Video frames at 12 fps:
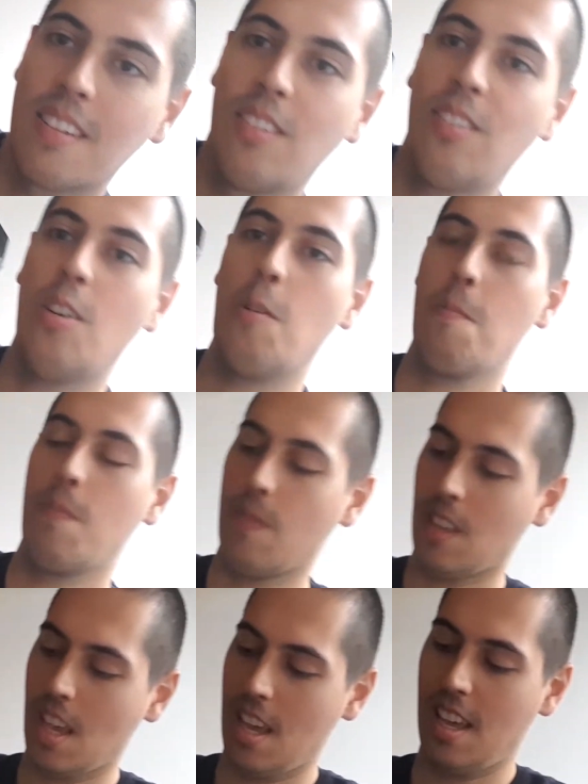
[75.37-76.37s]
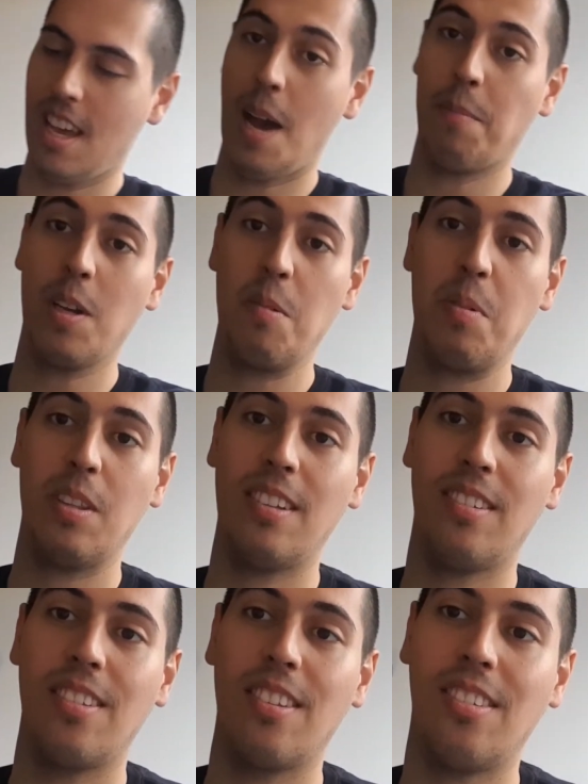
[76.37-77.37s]
So I'm gonna put
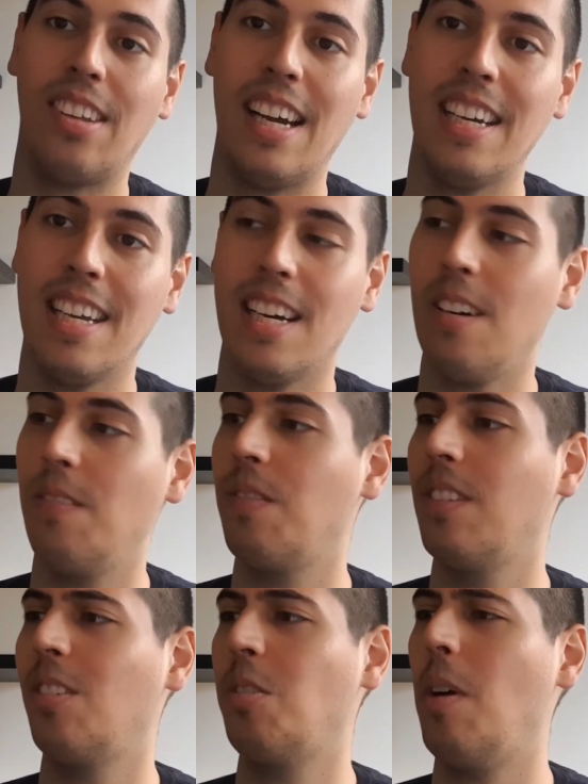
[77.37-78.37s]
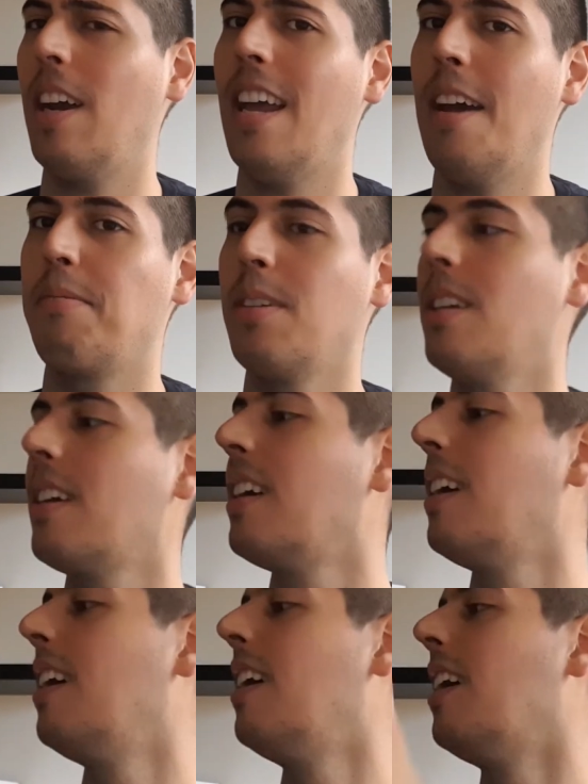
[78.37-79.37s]
this to the side now. It's quite heavy,
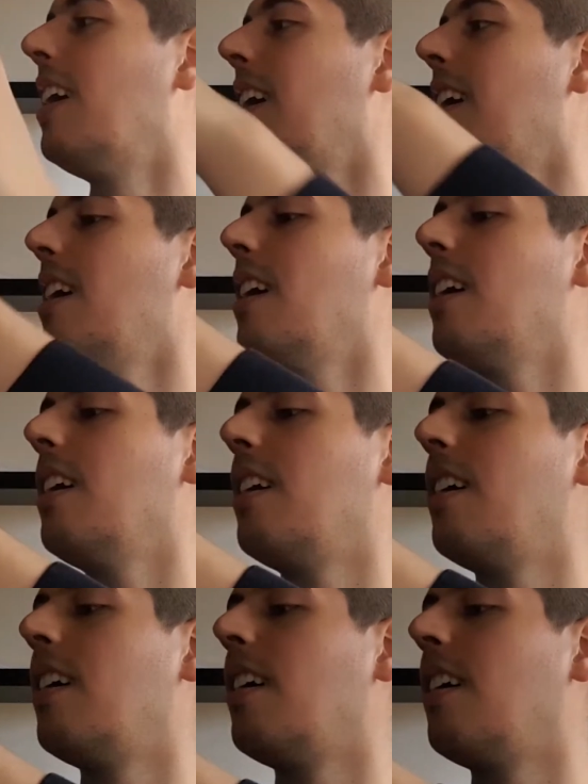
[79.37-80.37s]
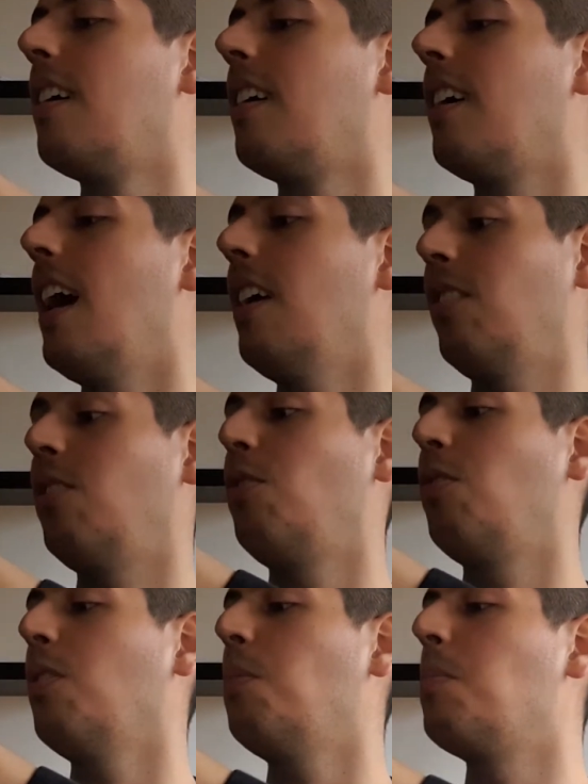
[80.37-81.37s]
as it
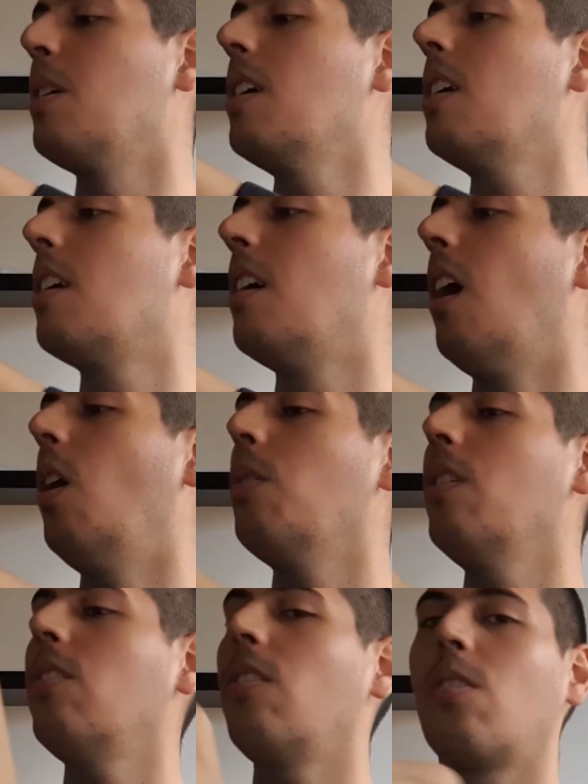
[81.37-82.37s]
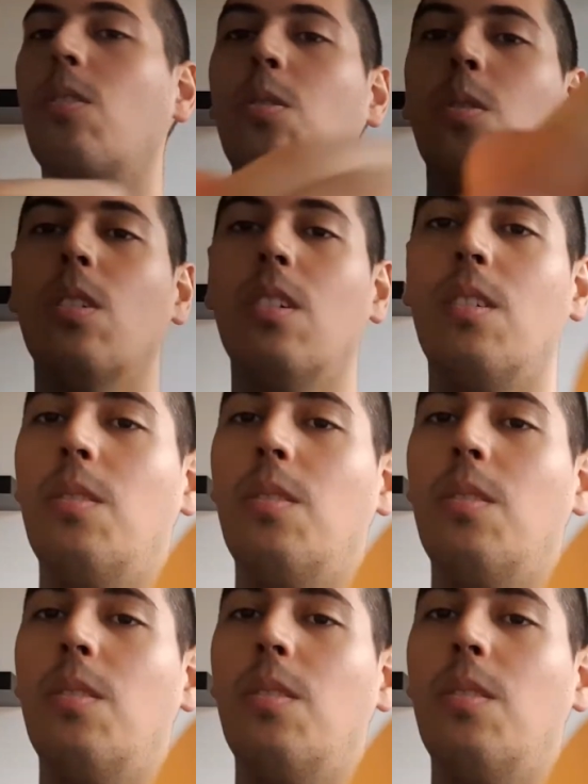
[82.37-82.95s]
should be. Oh, this is cool.